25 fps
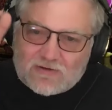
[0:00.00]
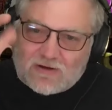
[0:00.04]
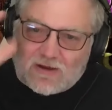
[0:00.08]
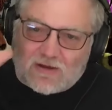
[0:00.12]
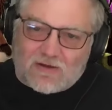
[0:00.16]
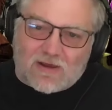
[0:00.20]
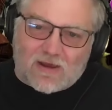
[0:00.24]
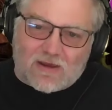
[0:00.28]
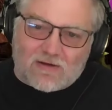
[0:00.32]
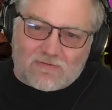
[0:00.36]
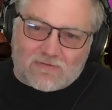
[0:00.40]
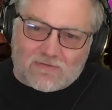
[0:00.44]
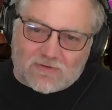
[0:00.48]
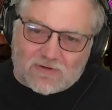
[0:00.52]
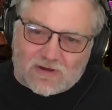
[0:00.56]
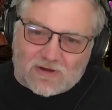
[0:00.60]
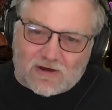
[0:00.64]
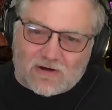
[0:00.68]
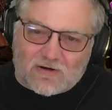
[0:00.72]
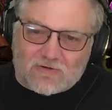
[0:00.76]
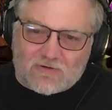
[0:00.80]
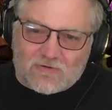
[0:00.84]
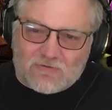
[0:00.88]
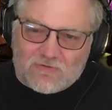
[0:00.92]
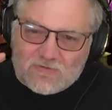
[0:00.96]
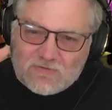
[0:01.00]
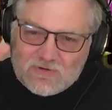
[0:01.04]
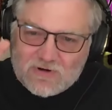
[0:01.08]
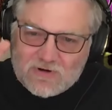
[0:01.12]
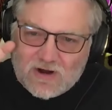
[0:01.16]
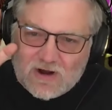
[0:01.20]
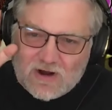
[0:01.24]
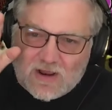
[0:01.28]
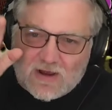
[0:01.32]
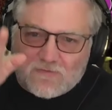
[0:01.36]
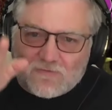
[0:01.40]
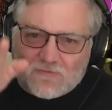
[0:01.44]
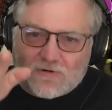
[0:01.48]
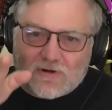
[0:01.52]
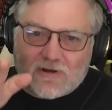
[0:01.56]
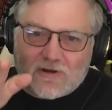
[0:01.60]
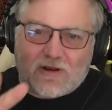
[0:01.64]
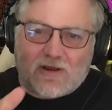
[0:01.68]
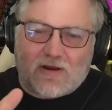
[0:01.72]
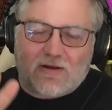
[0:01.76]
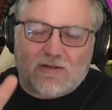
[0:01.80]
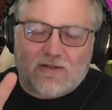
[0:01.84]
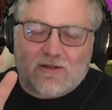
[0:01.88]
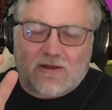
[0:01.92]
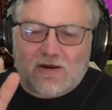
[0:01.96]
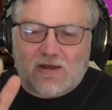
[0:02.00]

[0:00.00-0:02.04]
You got characters who never get out of